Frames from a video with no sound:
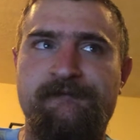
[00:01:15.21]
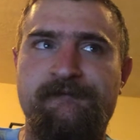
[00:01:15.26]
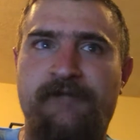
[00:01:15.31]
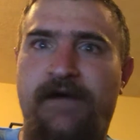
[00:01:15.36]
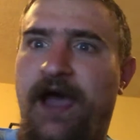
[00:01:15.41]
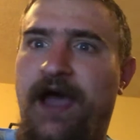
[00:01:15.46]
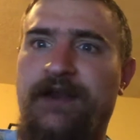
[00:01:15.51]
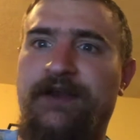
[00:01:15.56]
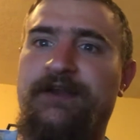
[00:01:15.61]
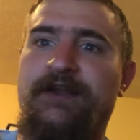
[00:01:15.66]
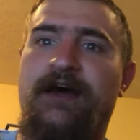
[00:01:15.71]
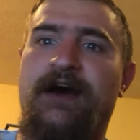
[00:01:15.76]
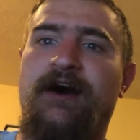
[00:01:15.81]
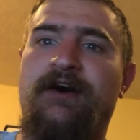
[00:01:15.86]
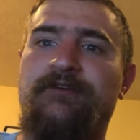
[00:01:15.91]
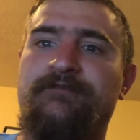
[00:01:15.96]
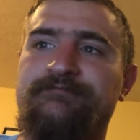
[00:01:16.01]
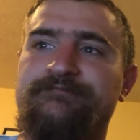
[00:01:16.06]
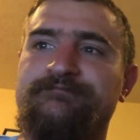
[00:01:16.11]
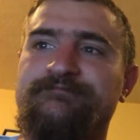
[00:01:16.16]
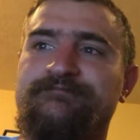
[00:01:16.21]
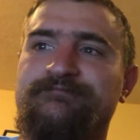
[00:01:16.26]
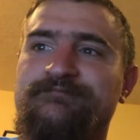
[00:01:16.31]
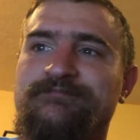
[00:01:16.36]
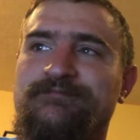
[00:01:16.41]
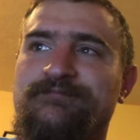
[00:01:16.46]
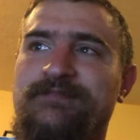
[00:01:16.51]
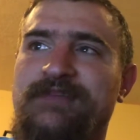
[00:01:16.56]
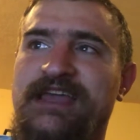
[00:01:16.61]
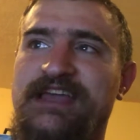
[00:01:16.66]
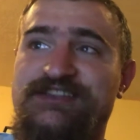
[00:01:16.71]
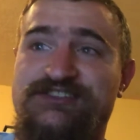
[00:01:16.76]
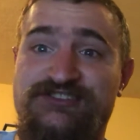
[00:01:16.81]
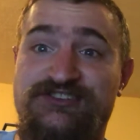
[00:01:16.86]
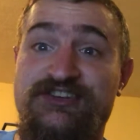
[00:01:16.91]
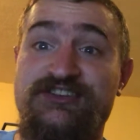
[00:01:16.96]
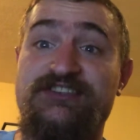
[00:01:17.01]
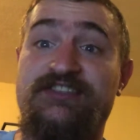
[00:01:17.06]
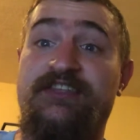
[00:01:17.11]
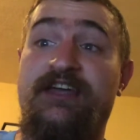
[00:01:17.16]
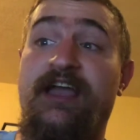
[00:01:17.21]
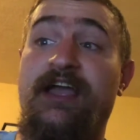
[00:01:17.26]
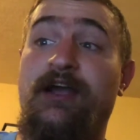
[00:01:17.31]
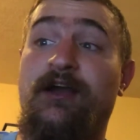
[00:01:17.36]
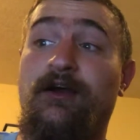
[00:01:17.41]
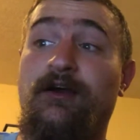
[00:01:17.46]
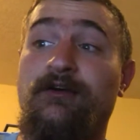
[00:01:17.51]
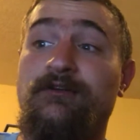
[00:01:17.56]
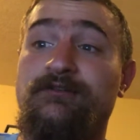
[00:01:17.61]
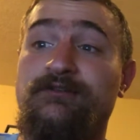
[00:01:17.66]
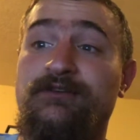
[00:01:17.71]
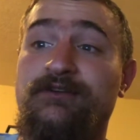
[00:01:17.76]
don't know. It's just there.